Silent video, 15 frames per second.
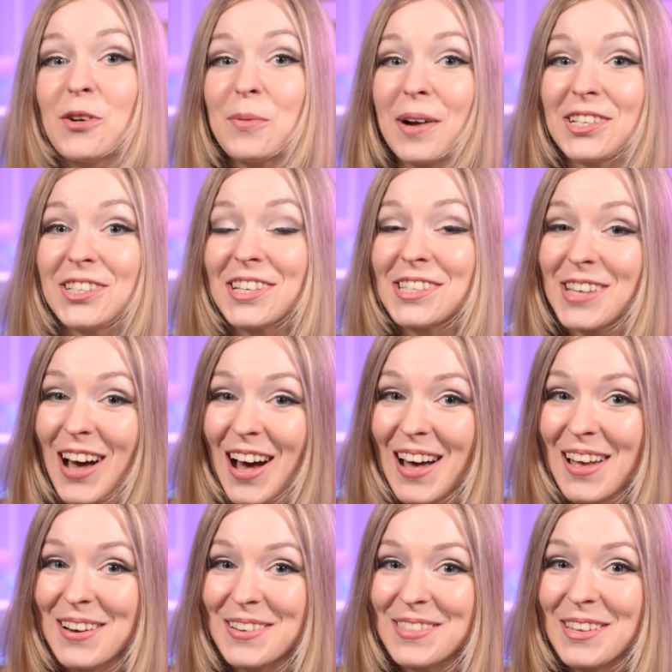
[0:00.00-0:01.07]
your budget is
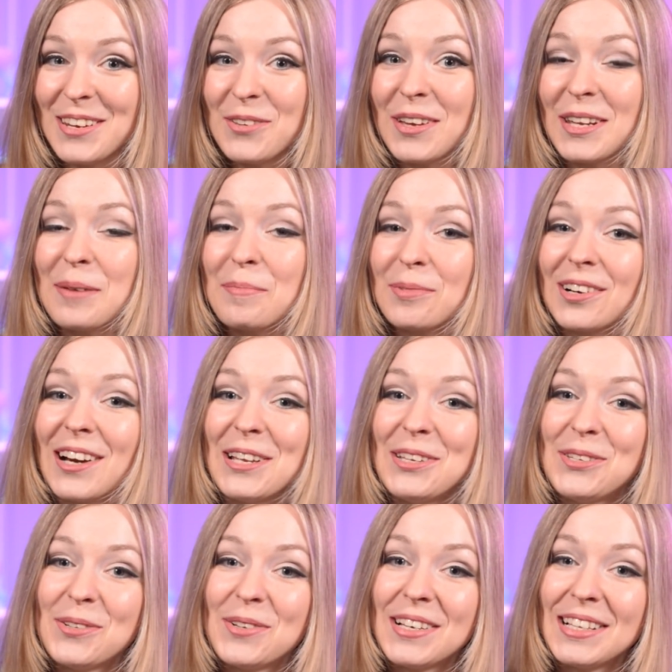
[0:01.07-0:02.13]
higher, then you can upgrade
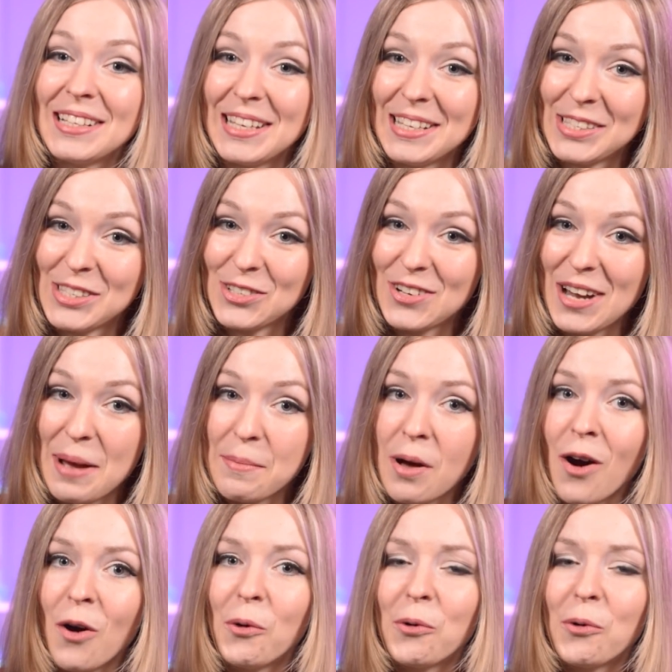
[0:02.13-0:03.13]
to Elite strap